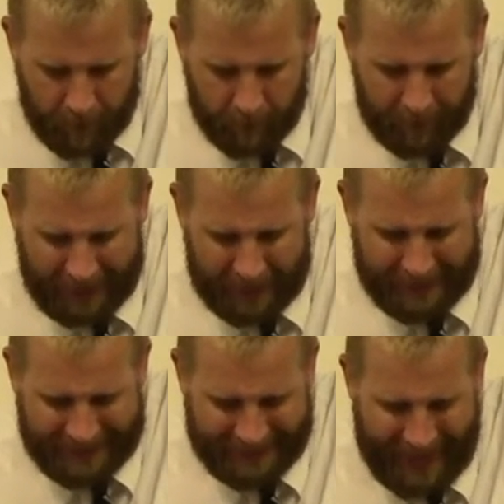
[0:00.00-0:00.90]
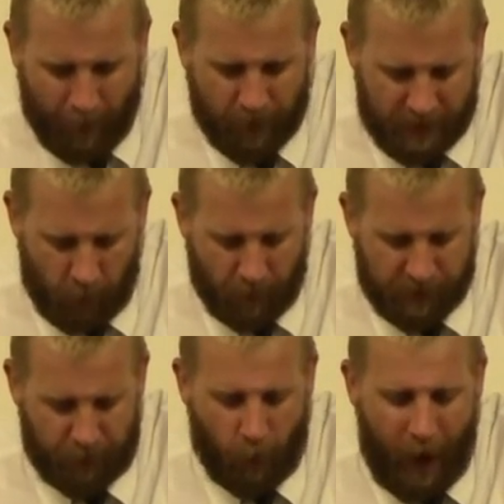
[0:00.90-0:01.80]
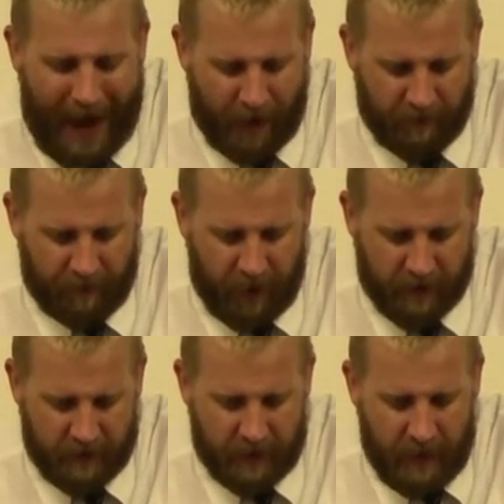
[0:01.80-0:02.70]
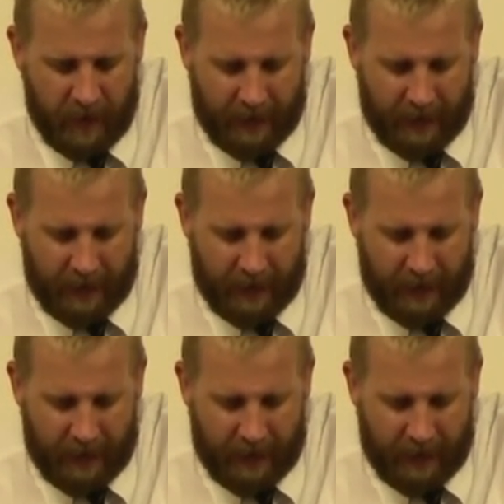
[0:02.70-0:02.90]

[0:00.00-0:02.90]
But that was what was required first.